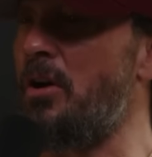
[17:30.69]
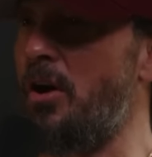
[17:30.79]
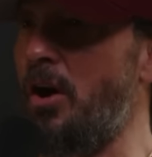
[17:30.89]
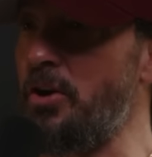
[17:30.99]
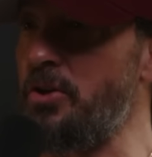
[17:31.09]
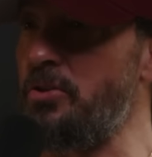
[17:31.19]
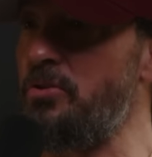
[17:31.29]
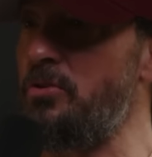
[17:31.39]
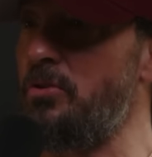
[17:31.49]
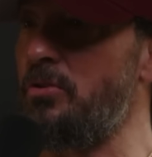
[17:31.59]
are
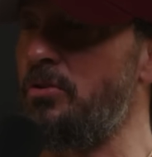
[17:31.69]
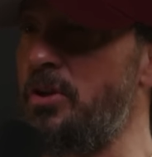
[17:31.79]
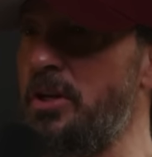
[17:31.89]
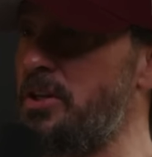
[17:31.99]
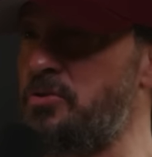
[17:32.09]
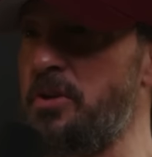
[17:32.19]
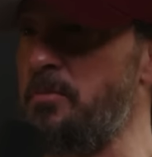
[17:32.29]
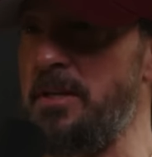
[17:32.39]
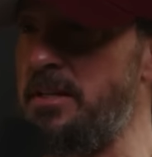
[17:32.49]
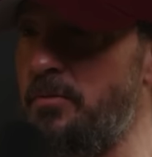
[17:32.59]
you going to treat
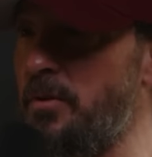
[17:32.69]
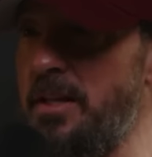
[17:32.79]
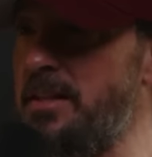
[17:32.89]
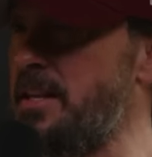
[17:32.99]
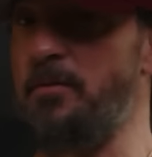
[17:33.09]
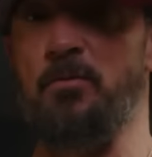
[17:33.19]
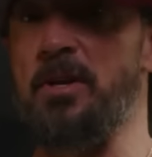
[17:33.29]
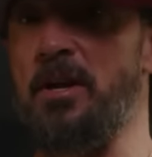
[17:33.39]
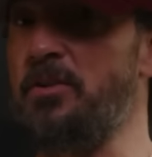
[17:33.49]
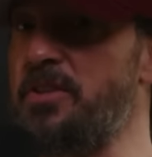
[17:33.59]
me differently than everyone else